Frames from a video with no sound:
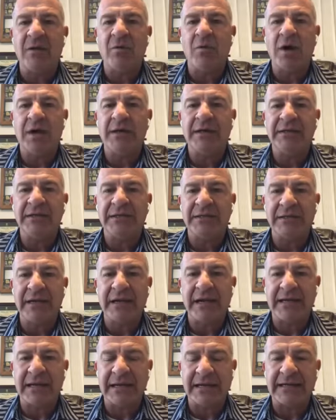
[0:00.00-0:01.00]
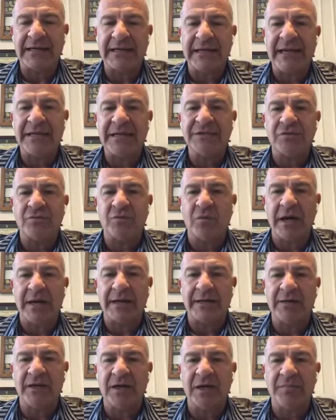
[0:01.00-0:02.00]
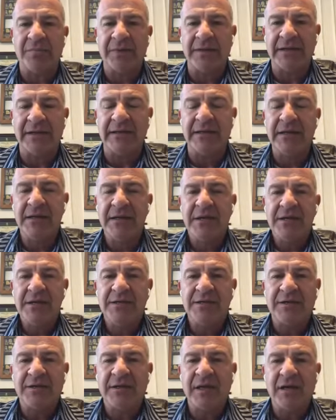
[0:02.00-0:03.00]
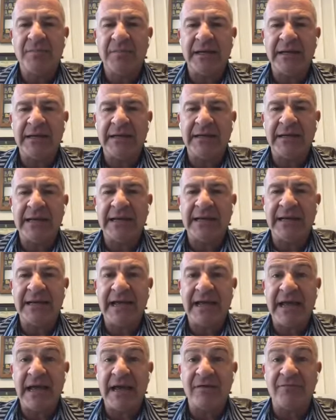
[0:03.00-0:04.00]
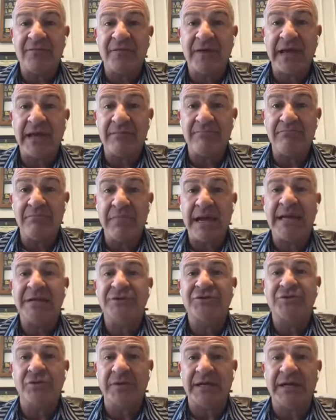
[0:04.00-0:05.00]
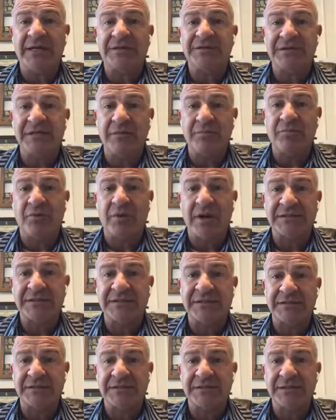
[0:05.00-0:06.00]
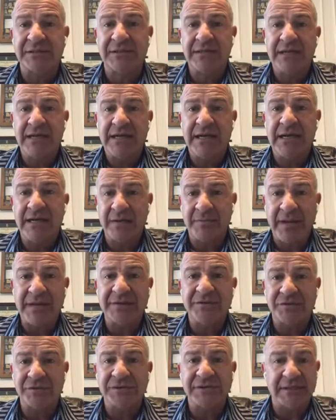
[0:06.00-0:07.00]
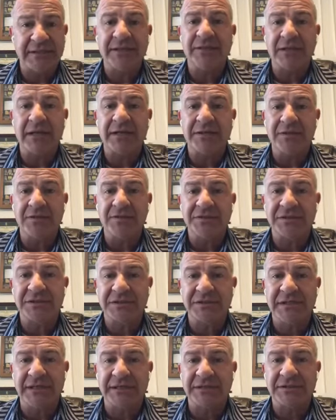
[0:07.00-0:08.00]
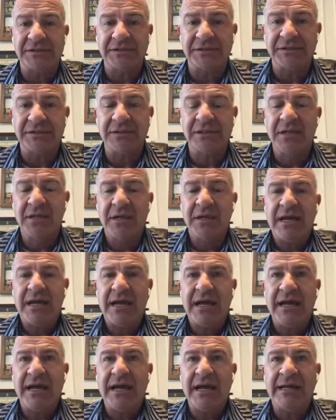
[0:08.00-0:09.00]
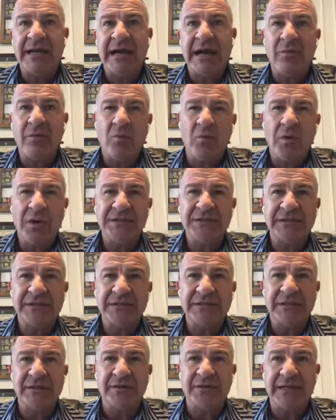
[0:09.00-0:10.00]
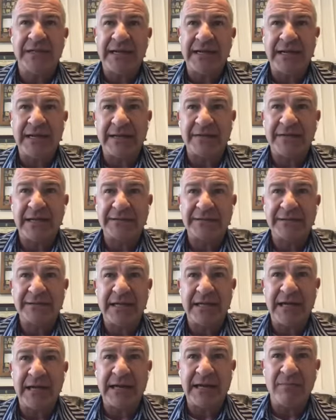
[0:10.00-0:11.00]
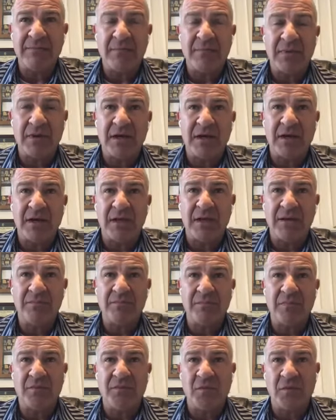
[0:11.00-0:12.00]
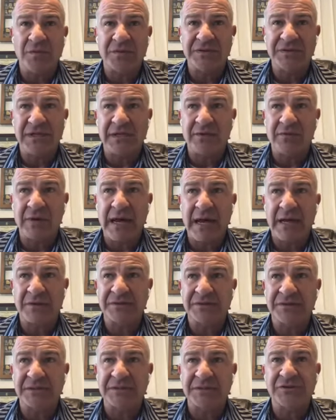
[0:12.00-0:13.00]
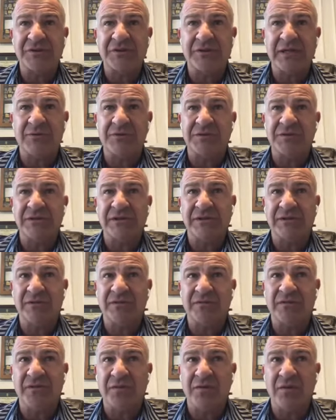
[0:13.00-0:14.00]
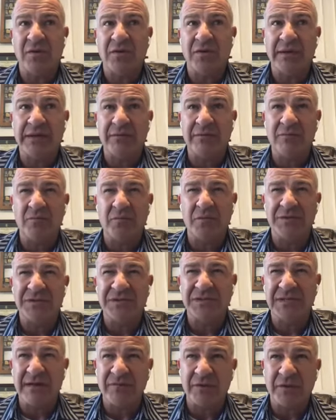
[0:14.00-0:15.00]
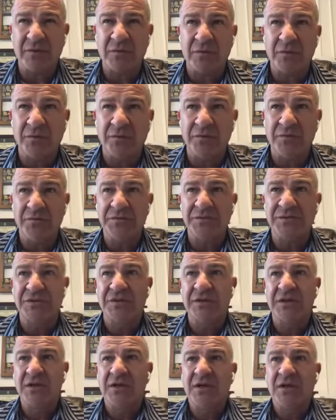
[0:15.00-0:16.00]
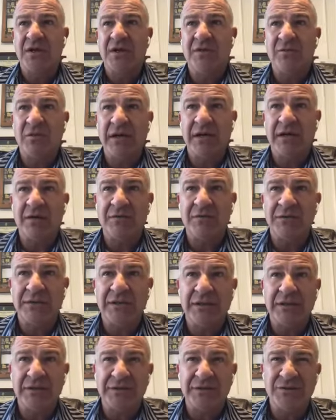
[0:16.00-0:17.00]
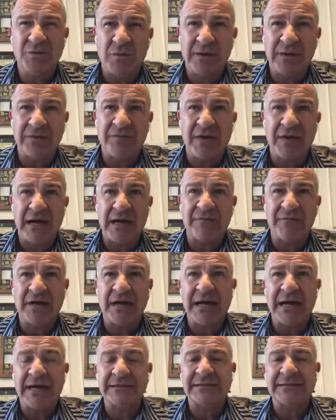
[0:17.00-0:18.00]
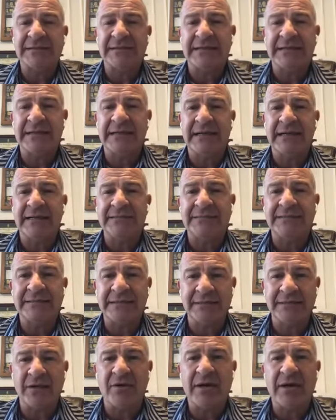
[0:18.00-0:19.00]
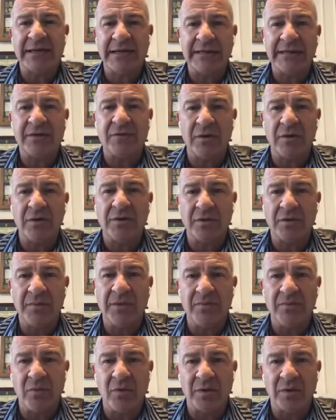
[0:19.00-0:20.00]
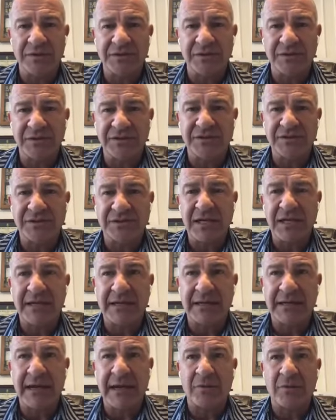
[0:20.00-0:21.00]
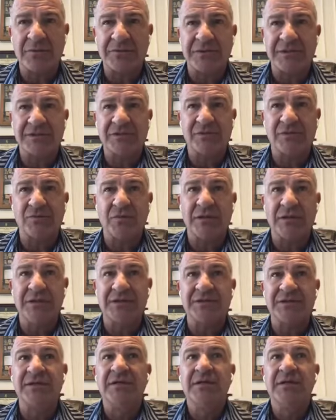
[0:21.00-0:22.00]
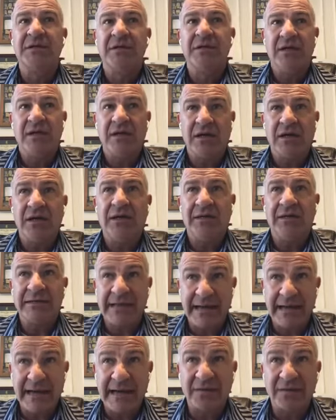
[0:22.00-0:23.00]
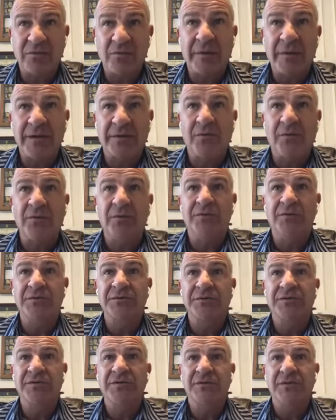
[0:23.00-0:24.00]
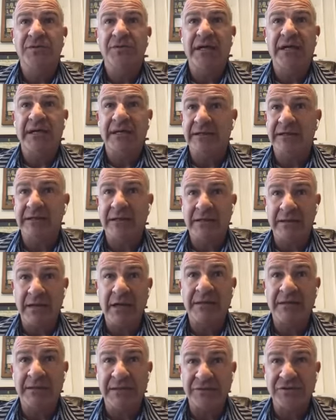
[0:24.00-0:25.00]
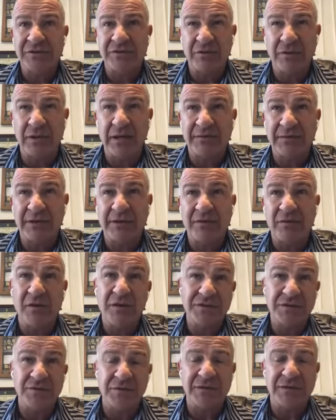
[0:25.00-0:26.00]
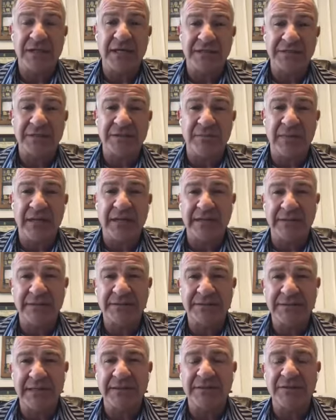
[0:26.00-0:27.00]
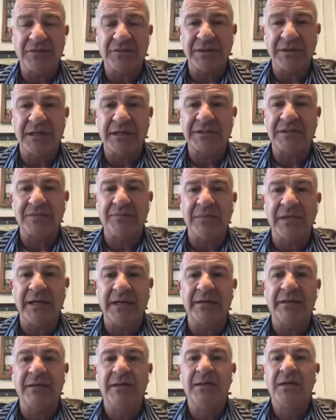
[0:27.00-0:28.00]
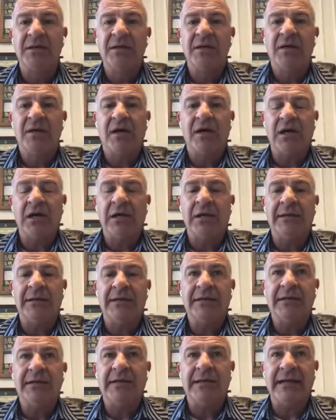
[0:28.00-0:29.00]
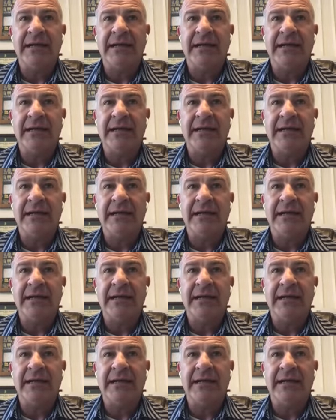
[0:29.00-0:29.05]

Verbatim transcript: I wanted a, like a nationwide company to come in and have a major instant presence in a major city like Houston, Texas. And I wasn't there yet at that time. Uh, before the second acquisition, I was there for only with seven crews, around uh, twenty-five guys. And, and I said, no, I need to grow a little bit more. So the second acquisition was uh, they had three crews. And an additional, I think, close to a dozen men, ten to a dozen men on.